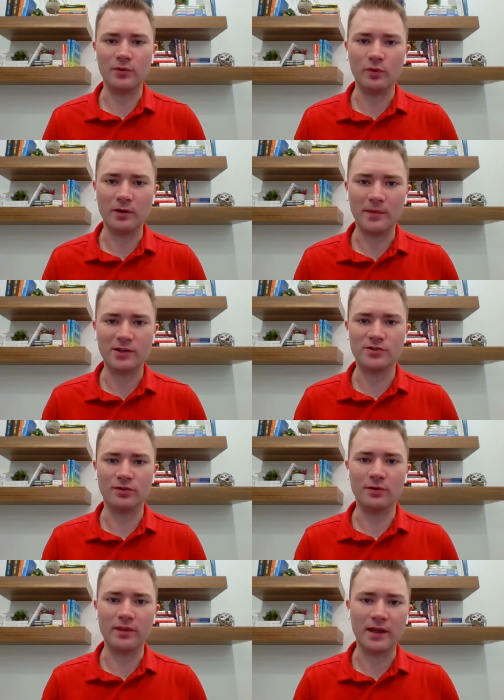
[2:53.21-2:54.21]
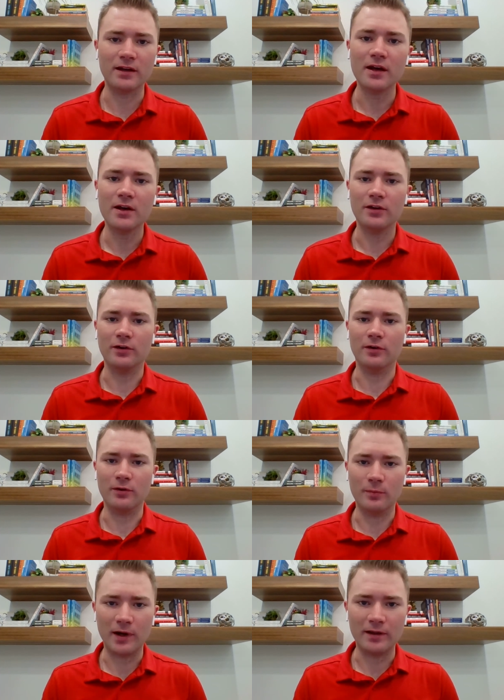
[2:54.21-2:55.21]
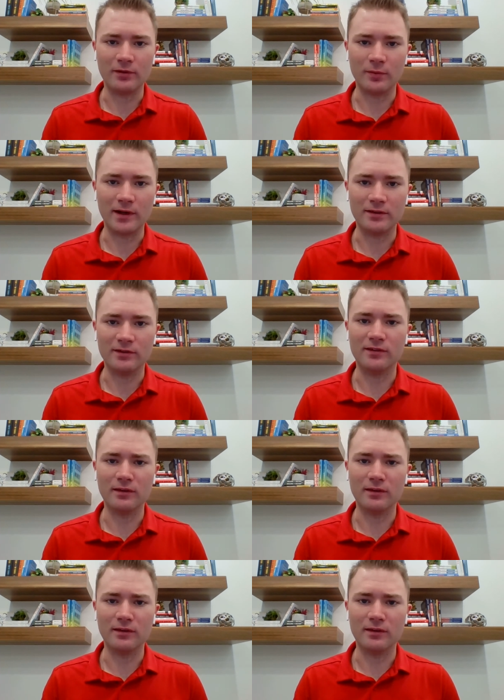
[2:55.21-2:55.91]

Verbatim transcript: You want to make sure that you're you're buying the right to,